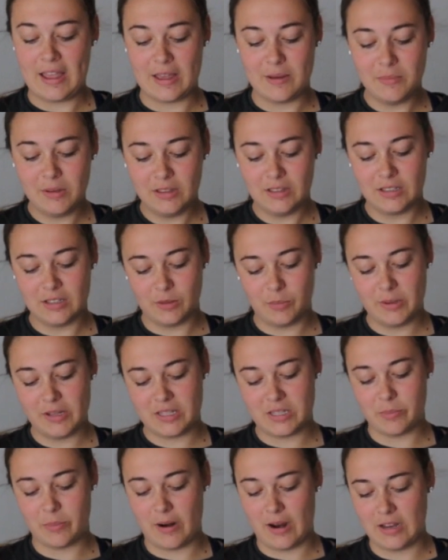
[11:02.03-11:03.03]
am a little
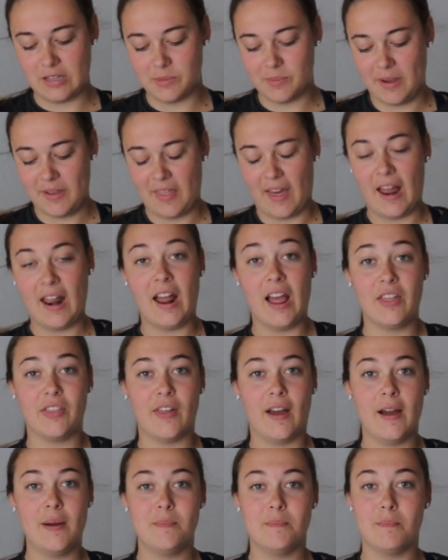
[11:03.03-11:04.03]
bit surprised by that. I
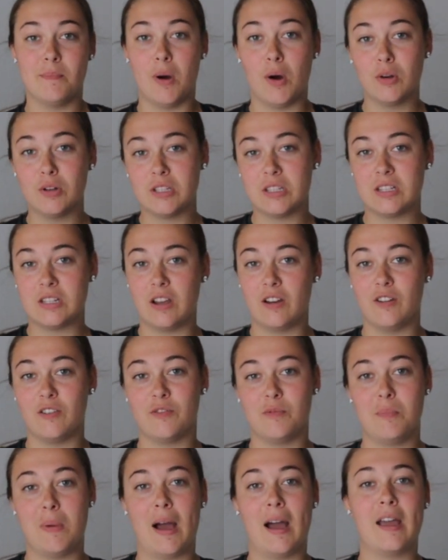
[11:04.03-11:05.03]
thought most
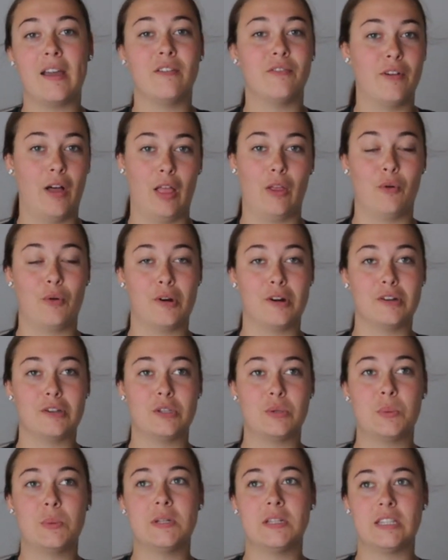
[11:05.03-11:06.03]
of my
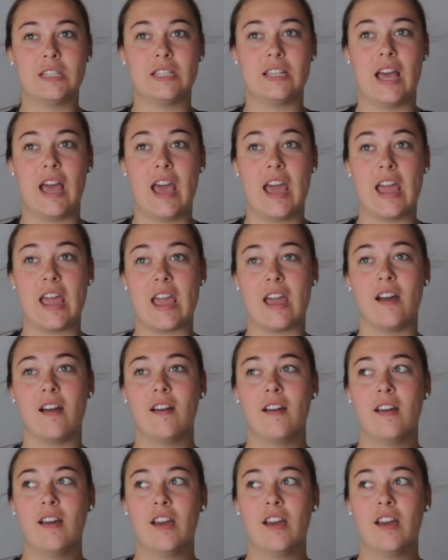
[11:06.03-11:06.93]
followers would say